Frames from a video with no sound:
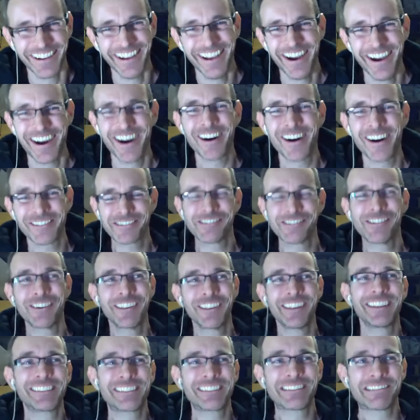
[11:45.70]
After all of
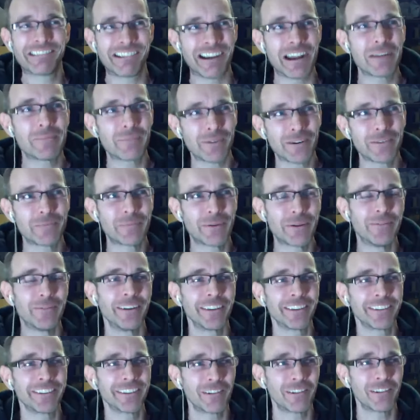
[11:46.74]
this crap I put
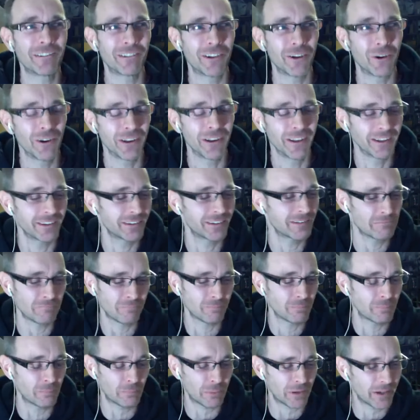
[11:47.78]
myself through and this
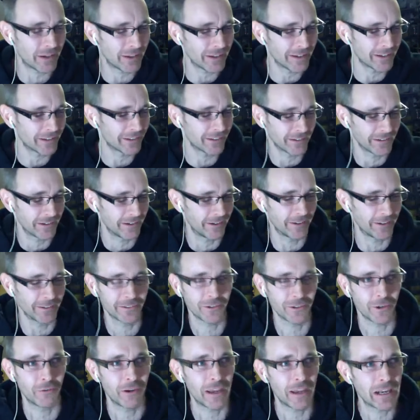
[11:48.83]
place, you know, the
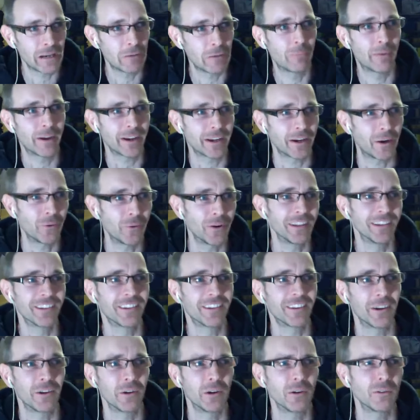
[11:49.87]
sort of hell and back I went
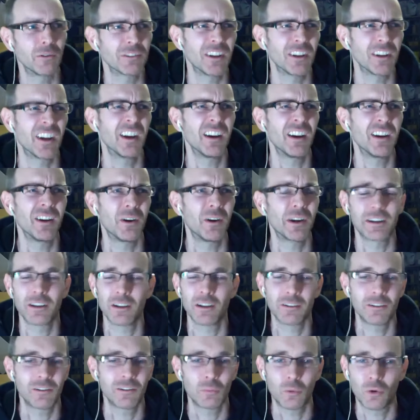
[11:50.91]
to, it was like, oh, I could
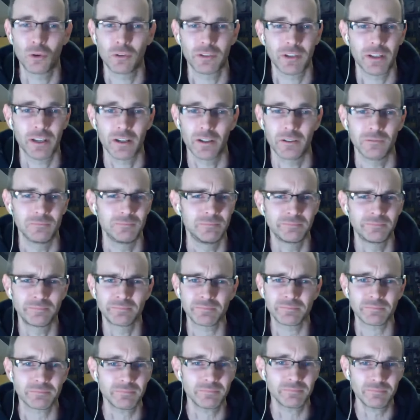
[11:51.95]
have just walked out.
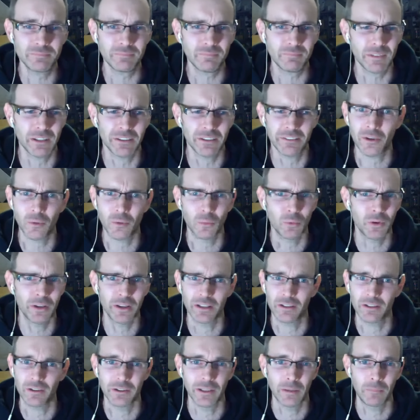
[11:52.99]
So
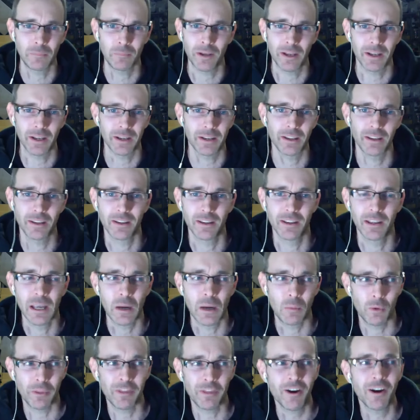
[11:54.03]
weird looking back.
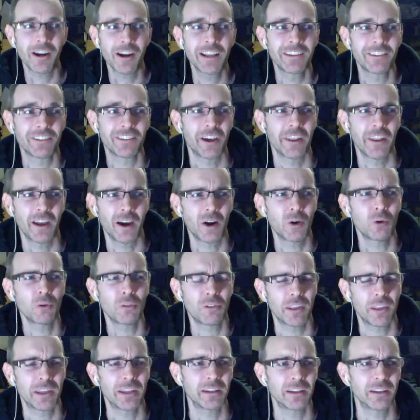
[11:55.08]
And with hindsight, the whole
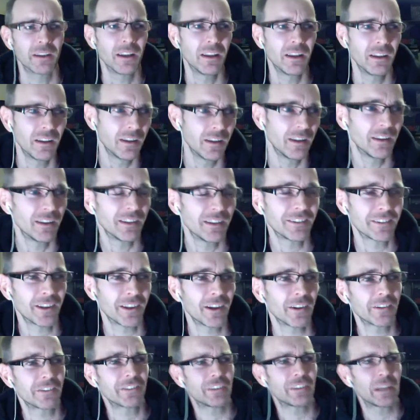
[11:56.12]
thing
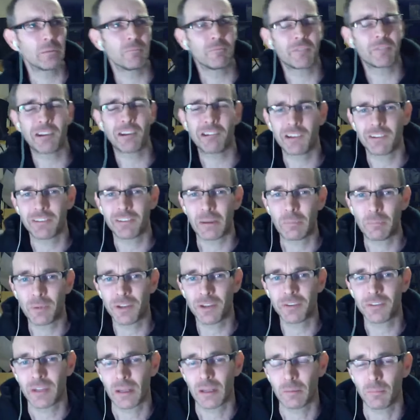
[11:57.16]
does seem very
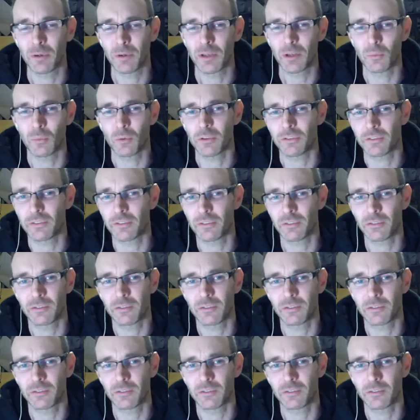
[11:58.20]
simplistic, but it was